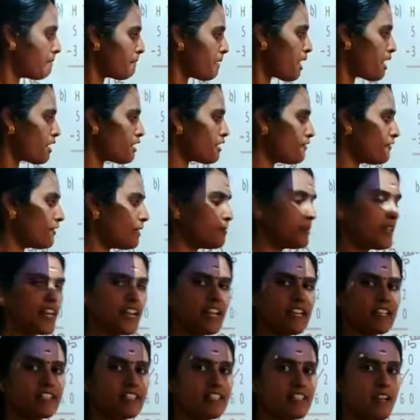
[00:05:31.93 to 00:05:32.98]
borrow from the
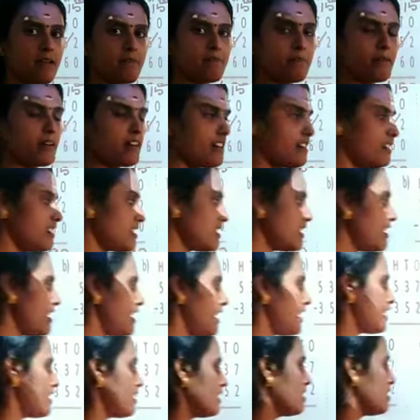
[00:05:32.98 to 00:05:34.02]
next number, isn't
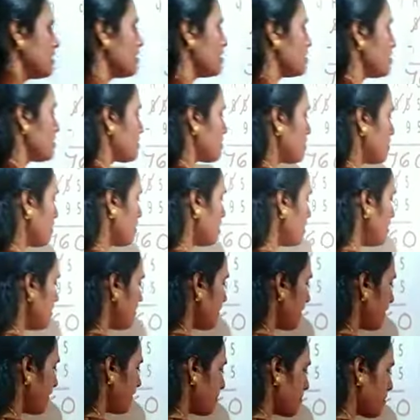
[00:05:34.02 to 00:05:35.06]
it? So
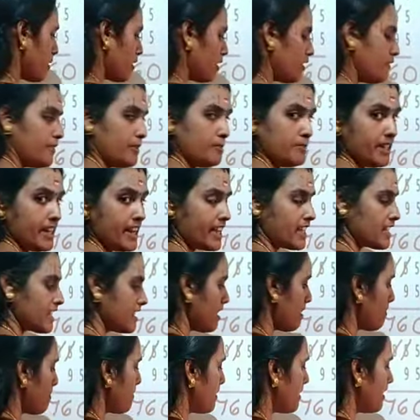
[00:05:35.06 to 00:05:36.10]
when we borrow from the next
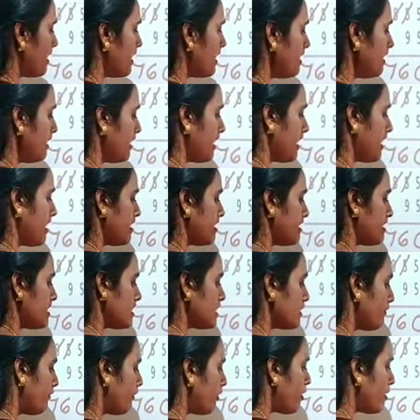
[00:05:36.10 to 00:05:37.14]
number, here it
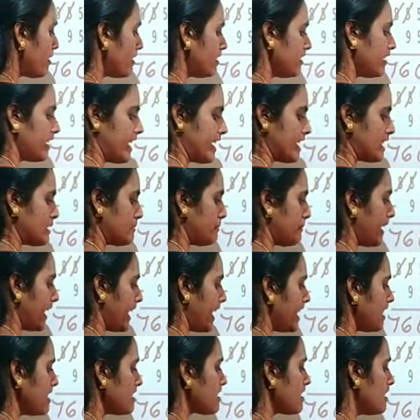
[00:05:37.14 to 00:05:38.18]
is 4 in the next
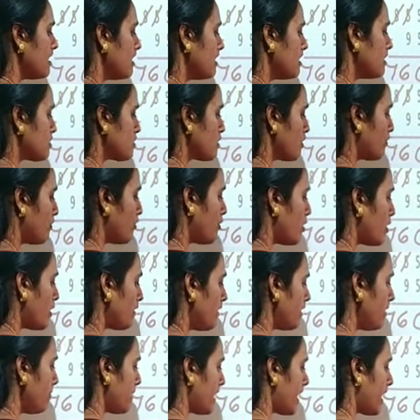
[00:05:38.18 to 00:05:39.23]
place. So 4
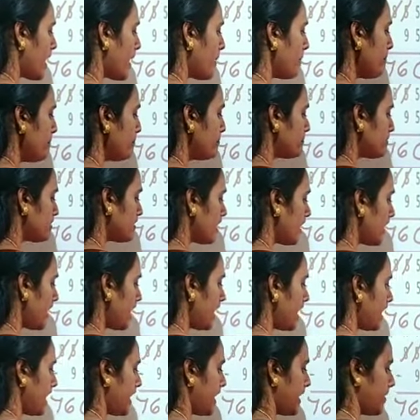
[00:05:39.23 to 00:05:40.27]
will become
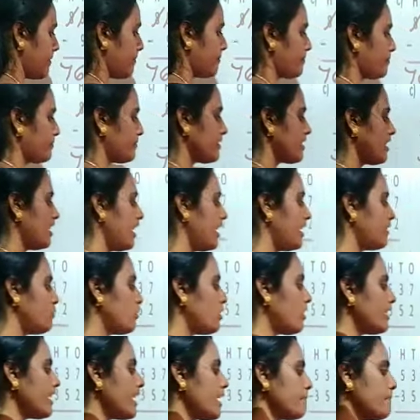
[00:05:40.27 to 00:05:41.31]
3. And
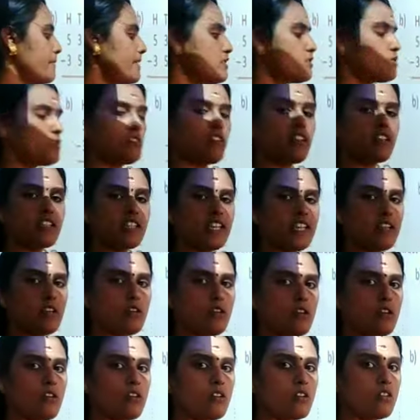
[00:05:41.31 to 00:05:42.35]
what happens to the
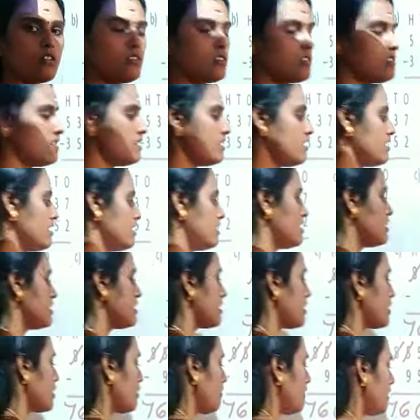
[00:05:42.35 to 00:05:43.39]
0?
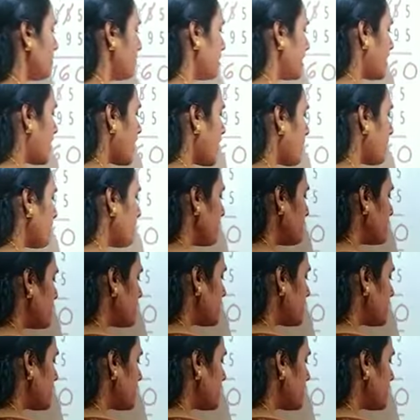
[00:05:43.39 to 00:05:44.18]
0 will become